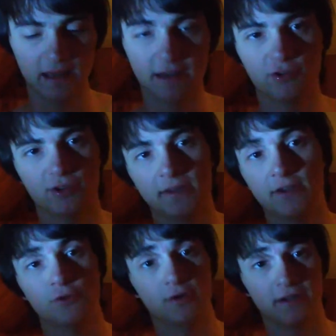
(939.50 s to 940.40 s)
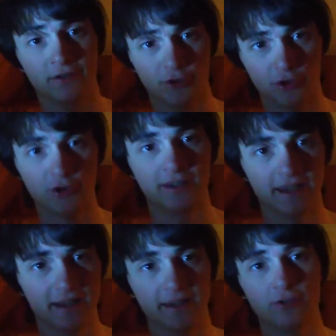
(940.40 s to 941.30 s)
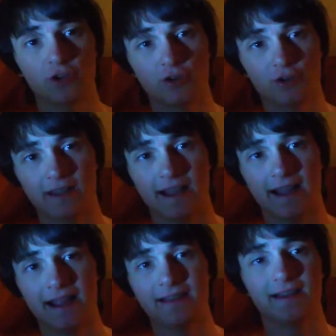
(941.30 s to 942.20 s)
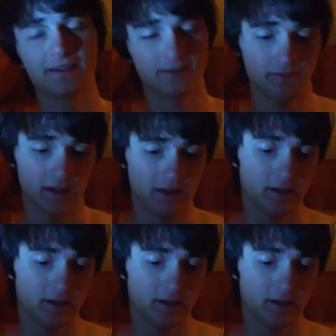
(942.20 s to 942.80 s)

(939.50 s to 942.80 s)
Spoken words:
And he was a good kid. He was a good guy. I liked him.